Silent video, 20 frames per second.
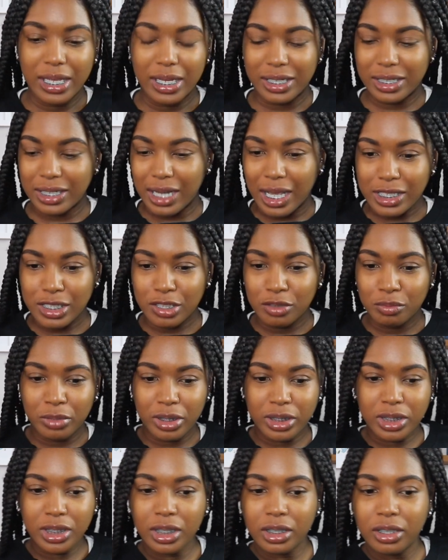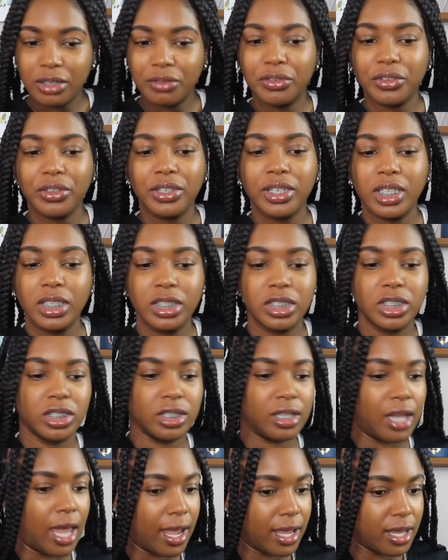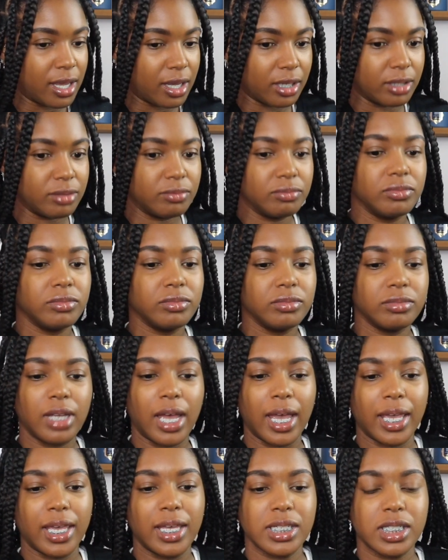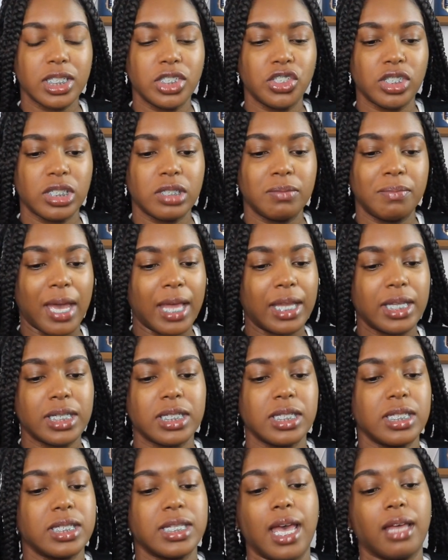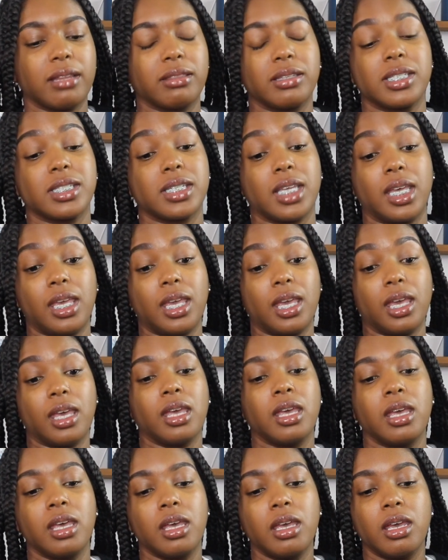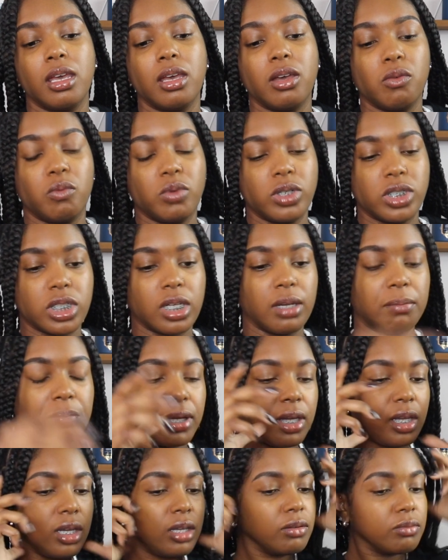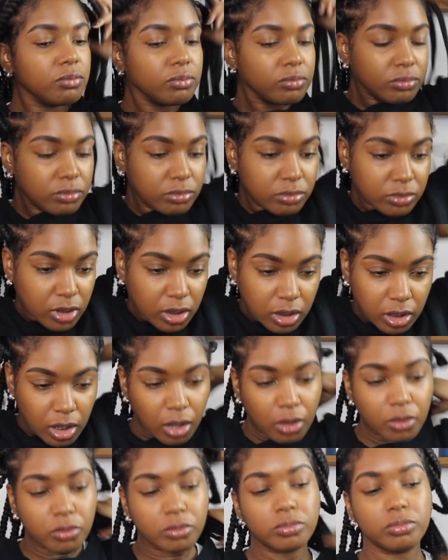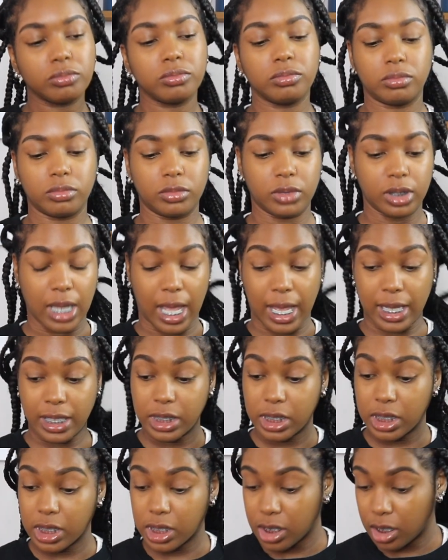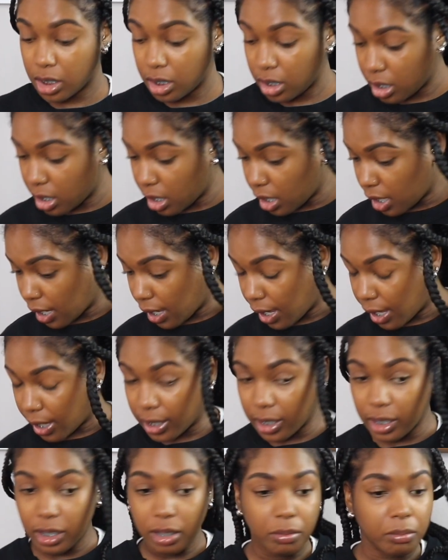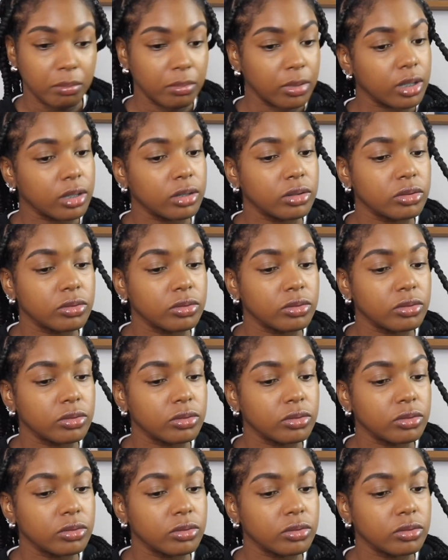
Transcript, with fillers: Not too much coverage, like I guess it just balances out the skin, which can be, you know, nice. I am,